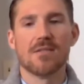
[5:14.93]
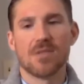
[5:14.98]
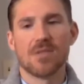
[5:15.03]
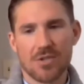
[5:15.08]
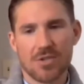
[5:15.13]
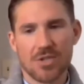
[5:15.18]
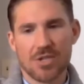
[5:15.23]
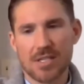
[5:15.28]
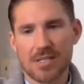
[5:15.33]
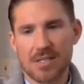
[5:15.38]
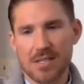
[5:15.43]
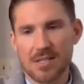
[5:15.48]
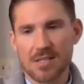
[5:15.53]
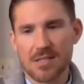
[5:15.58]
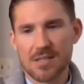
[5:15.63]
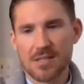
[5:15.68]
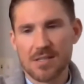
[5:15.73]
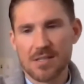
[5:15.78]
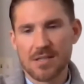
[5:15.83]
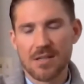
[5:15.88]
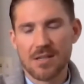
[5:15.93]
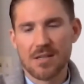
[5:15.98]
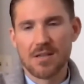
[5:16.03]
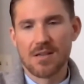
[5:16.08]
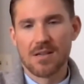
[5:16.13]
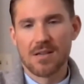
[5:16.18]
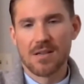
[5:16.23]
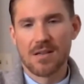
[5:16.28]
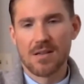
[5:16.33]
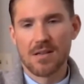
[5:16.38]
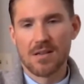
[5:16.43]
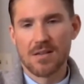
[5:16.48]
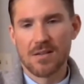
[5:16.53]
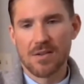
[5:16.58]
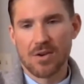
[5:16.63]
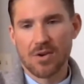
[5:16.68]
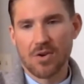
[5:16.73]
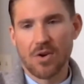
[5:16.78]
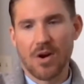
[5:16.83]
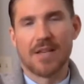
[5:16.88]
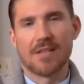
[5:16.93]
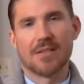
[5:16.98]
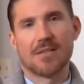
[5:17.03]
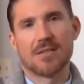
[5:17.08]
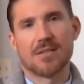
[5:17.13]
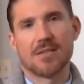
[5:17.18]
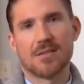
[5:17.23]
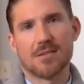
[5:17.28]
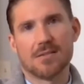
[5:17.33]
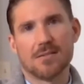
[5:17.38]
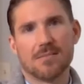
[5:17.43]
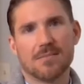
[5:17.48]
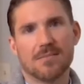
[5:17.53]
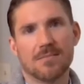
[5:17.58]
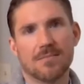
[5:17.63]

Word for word: to Jesus, the Christ.